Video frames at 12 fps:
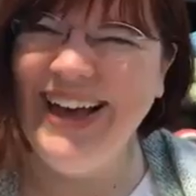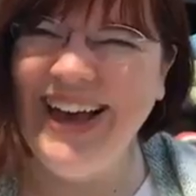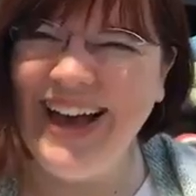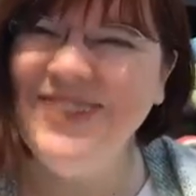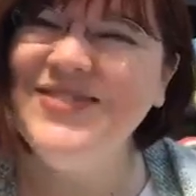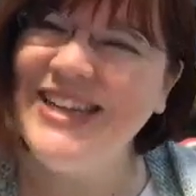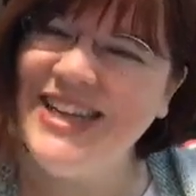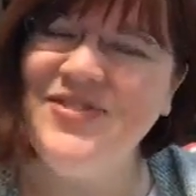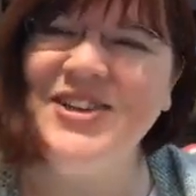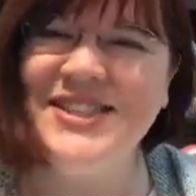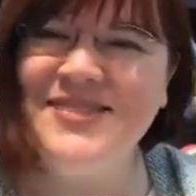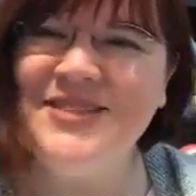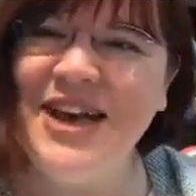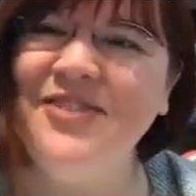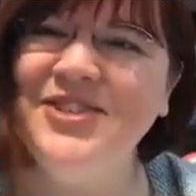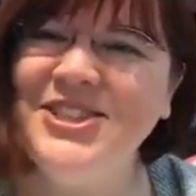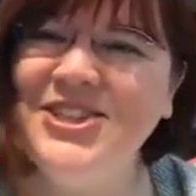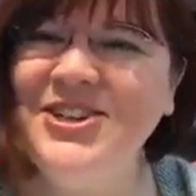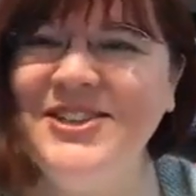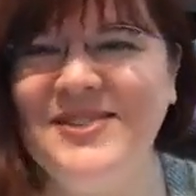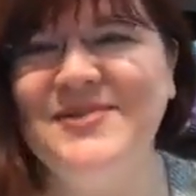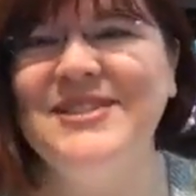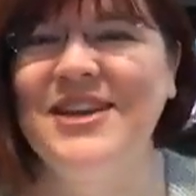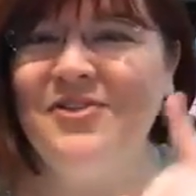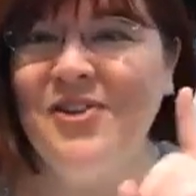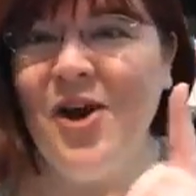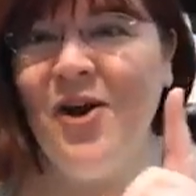I'm going to give you some love and show you some stuff.